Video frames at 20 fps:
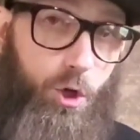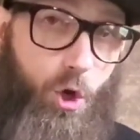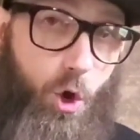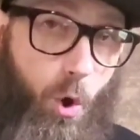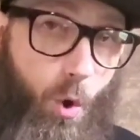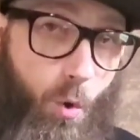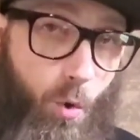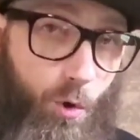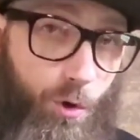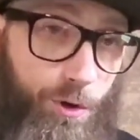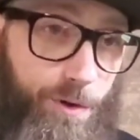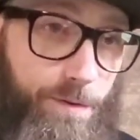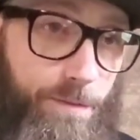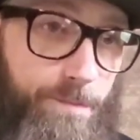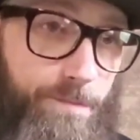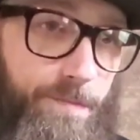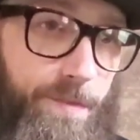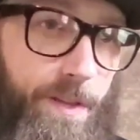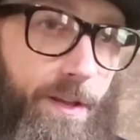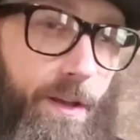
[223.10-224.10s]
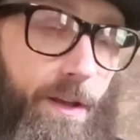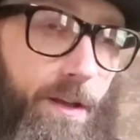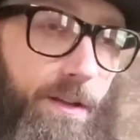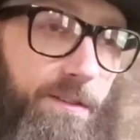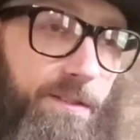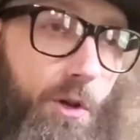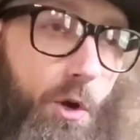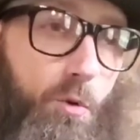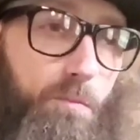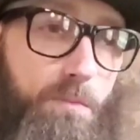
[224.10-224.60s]
corn.
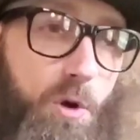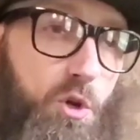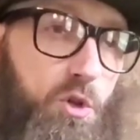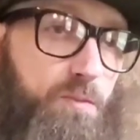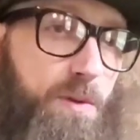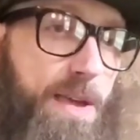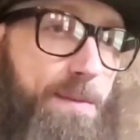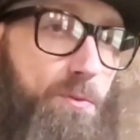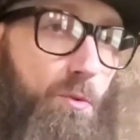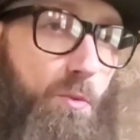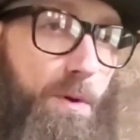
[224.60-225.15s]
So most people